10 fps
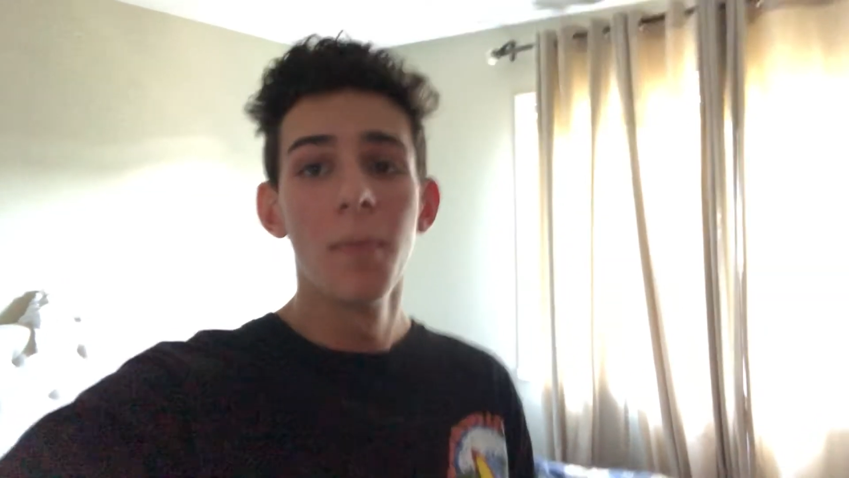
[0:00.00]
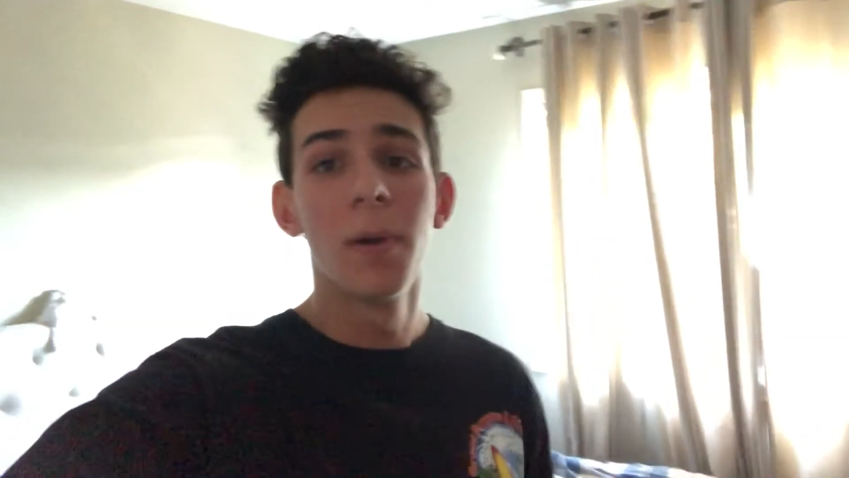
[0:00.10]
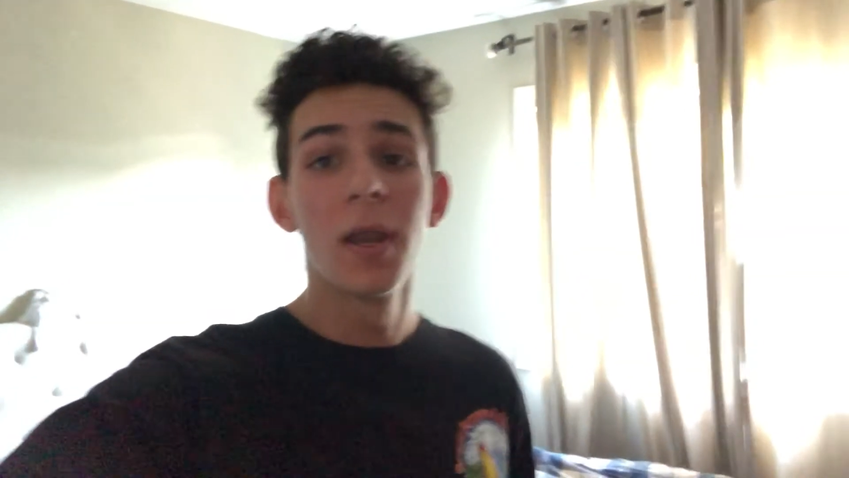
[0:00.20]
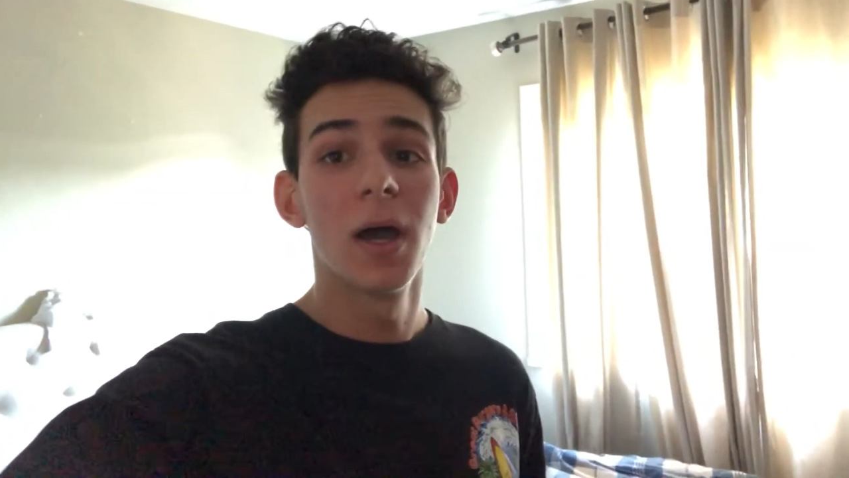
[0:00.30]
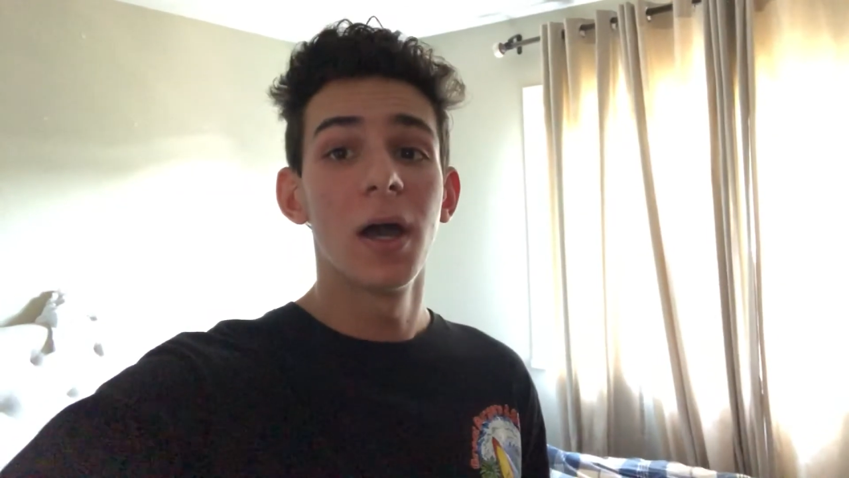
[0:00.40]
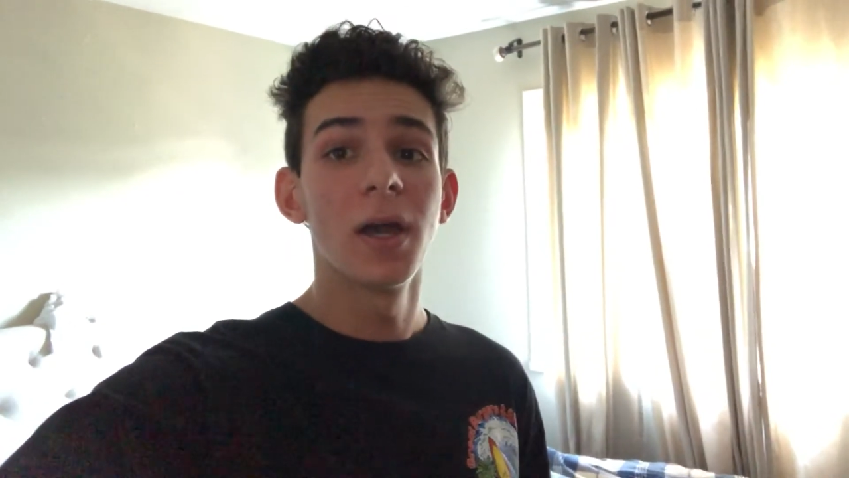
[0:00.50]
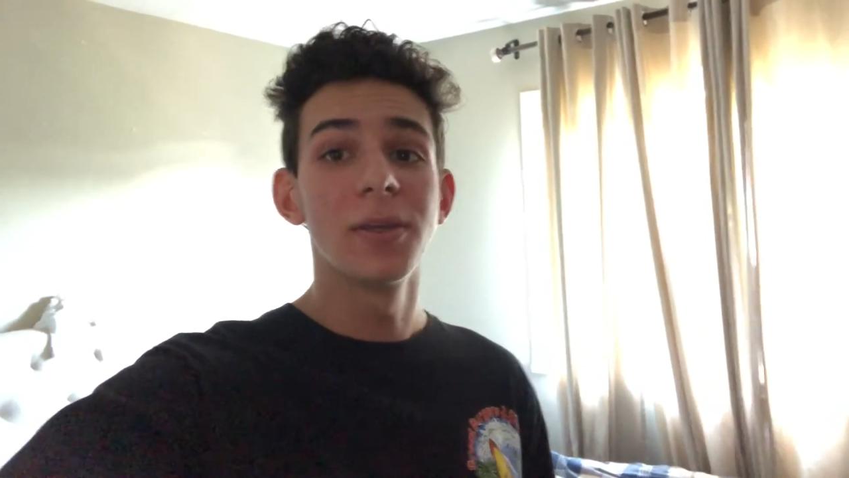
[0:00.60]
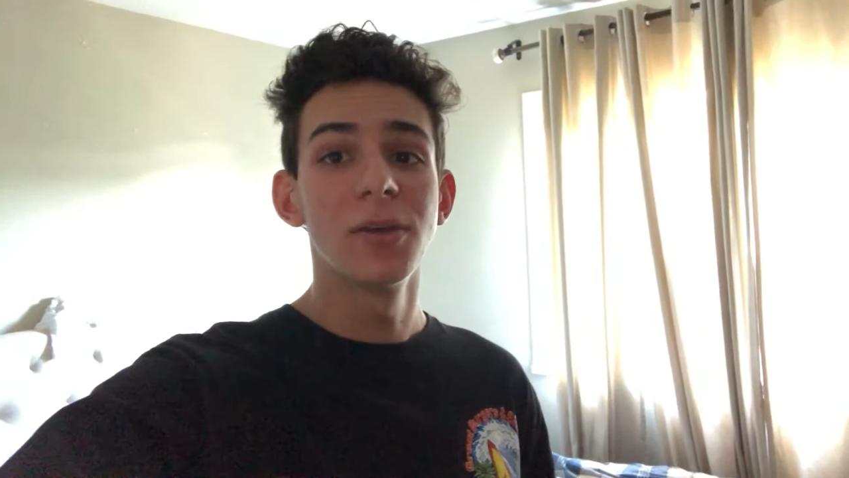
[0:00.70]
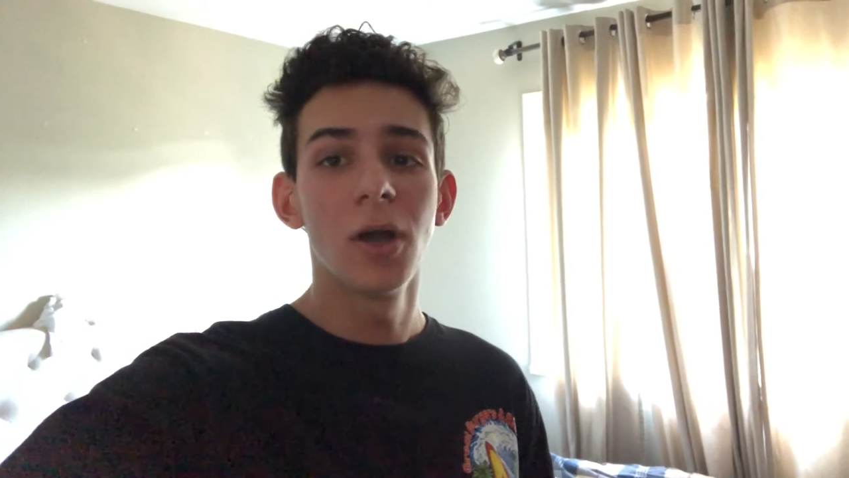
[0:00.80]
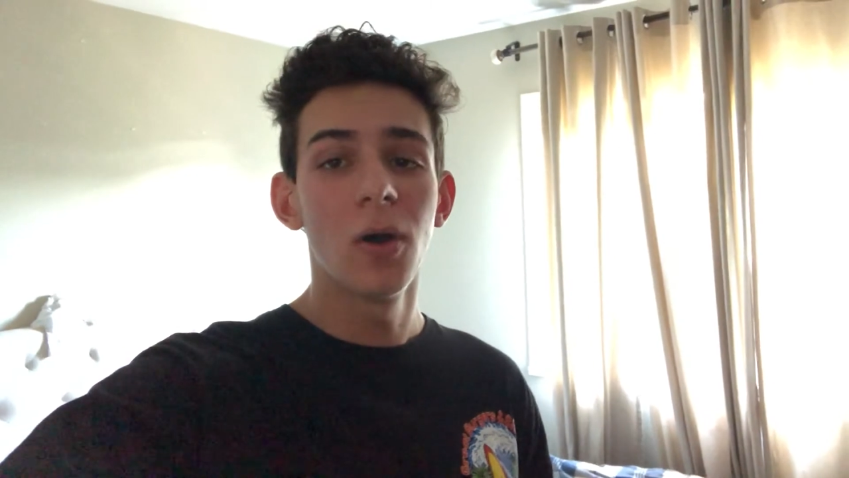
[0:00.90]
But
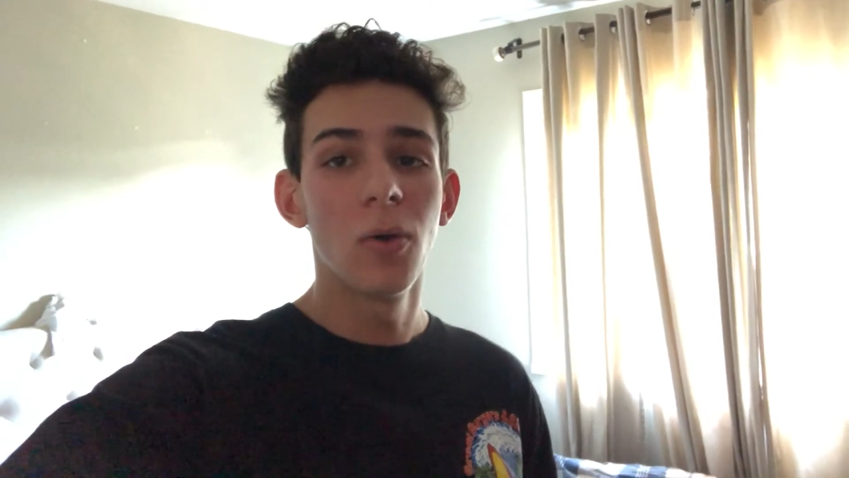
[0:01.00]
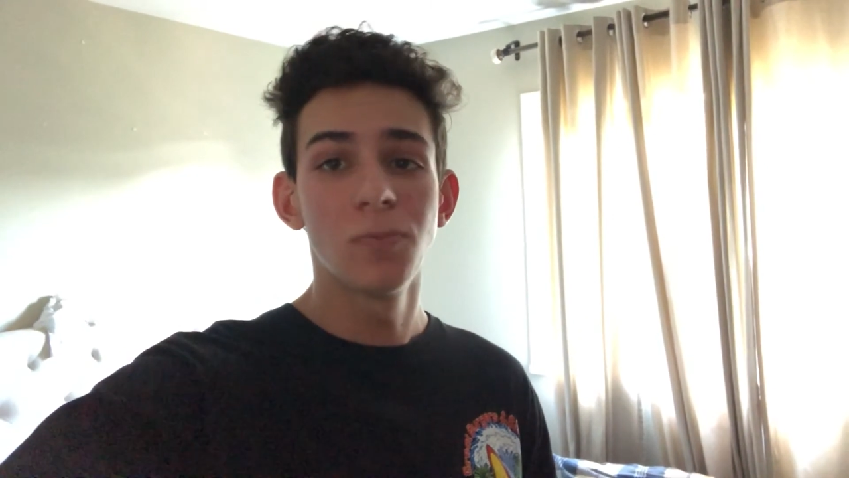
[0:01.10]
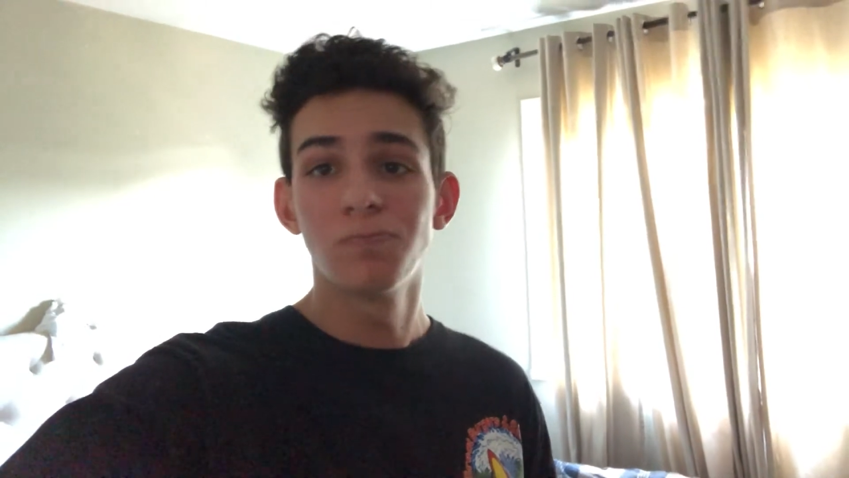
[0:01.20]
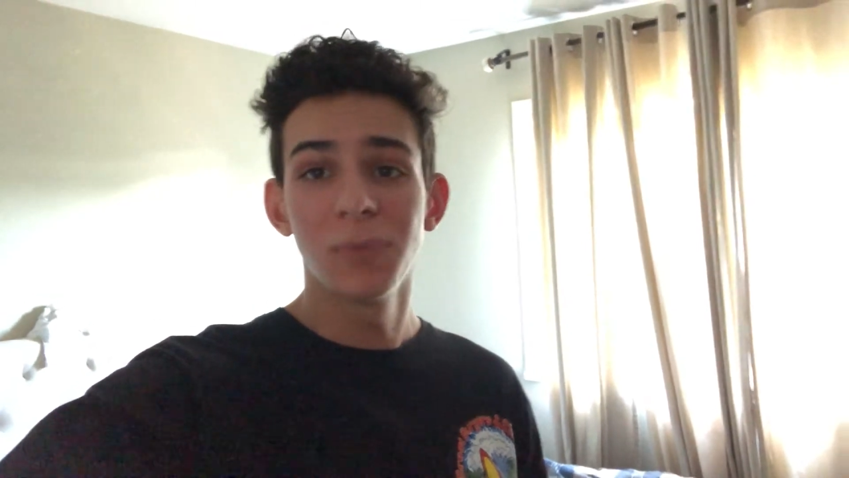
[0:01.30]
you know,